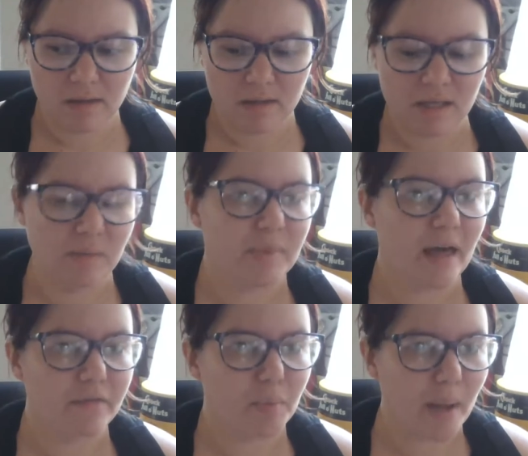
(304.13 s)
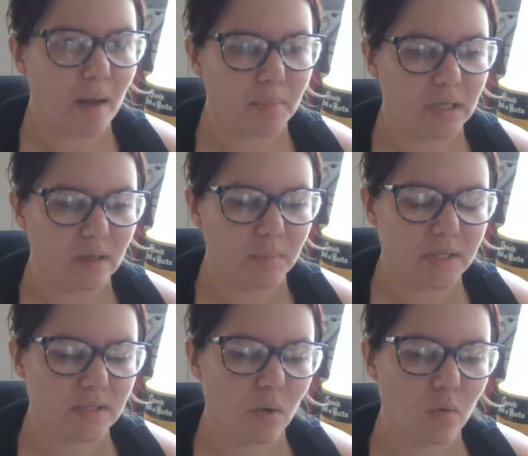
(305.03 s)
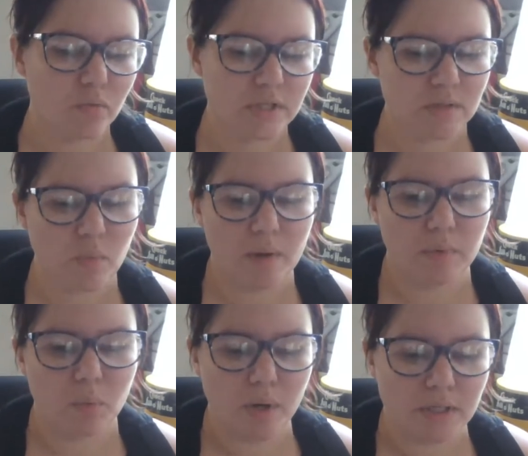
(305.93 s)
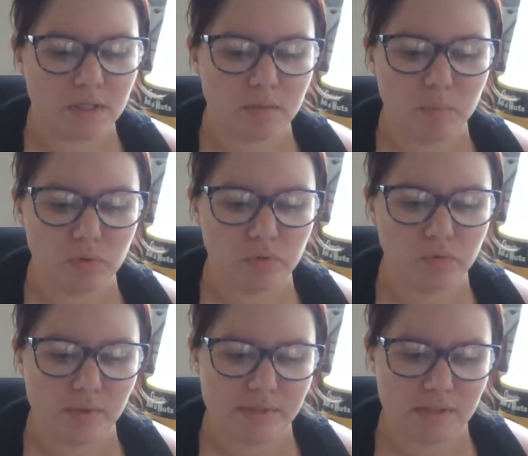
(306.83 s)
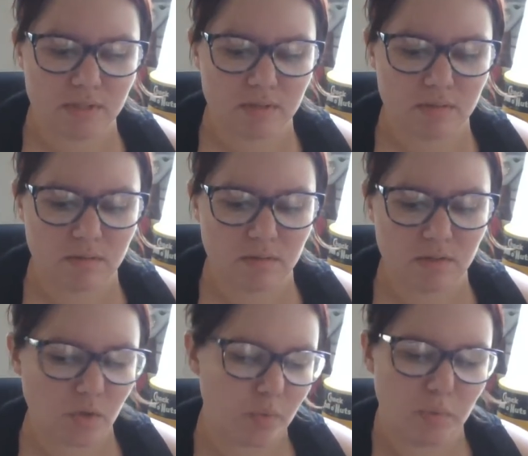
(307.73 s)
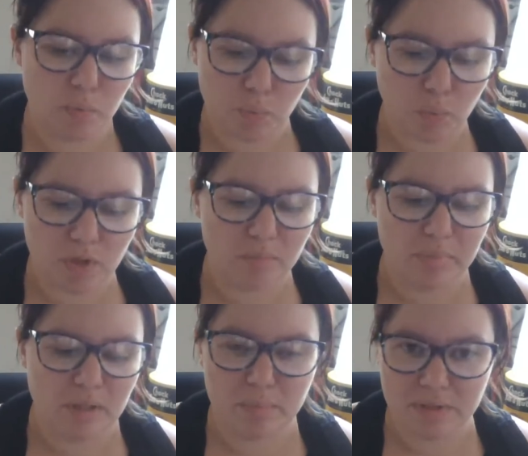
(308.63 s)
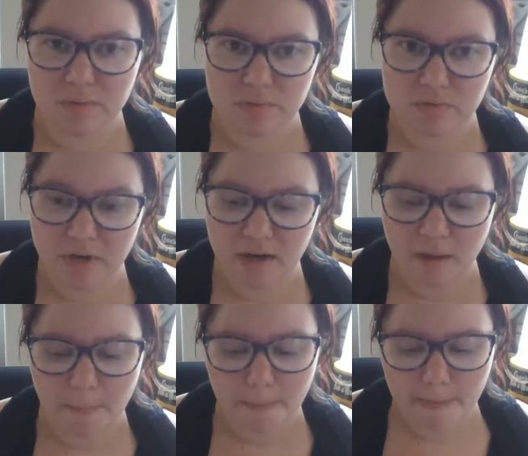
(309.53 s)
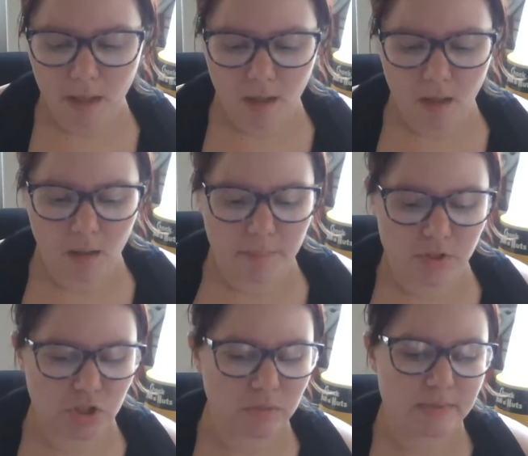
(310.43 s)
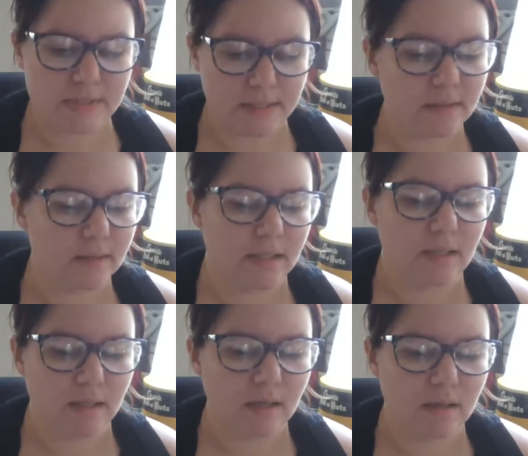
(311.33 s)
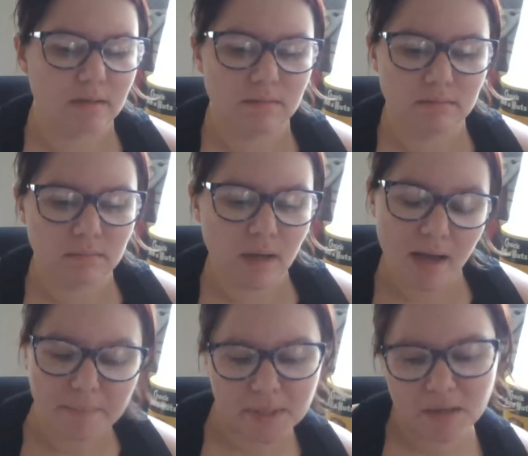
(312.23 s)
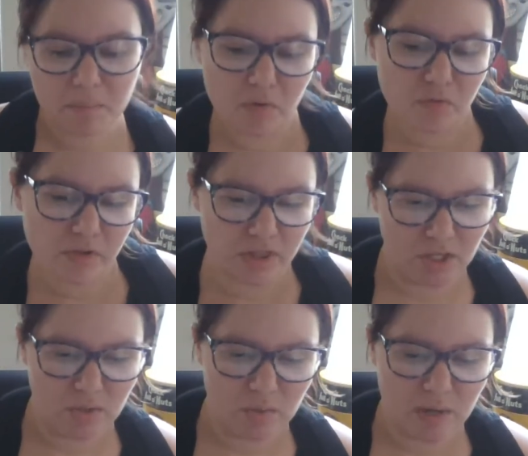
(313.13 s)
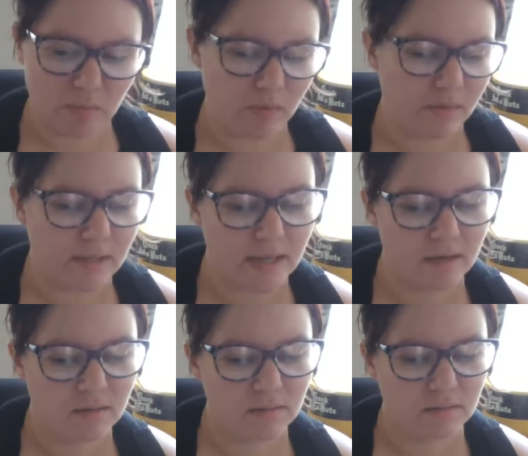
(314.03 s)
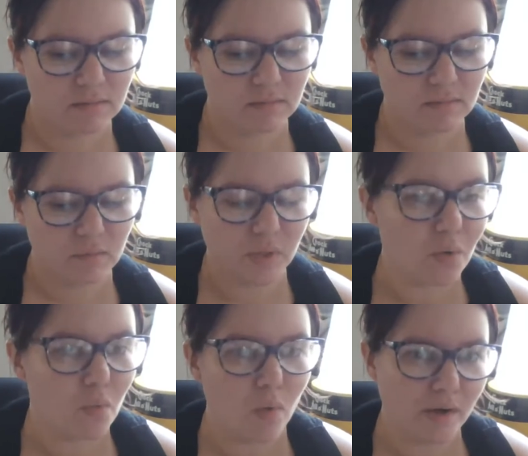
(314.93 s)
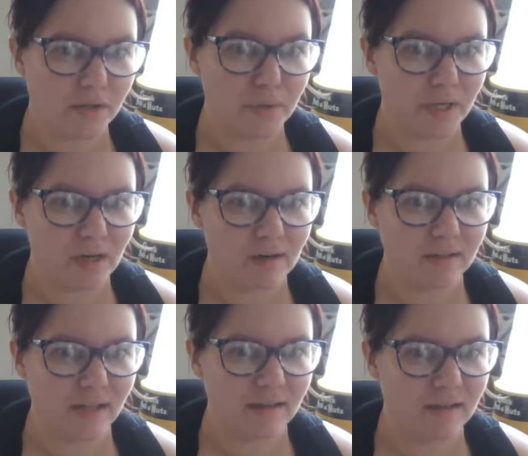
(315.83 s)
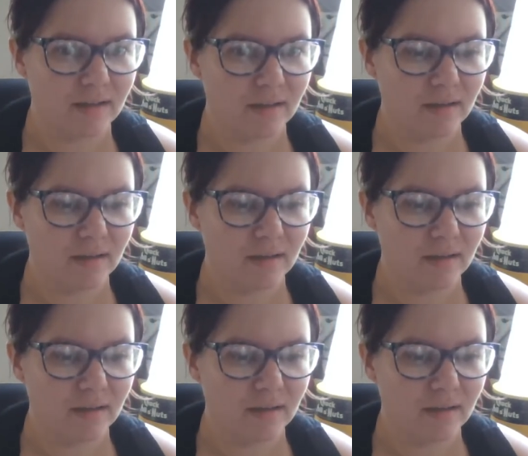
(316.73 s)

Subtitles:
keep that from happening because the whole reason why we wanted to move was so we wouldn't be abused, right? But she was literally like, I'm gonna move with you. And we were like, we don't want you here. Like,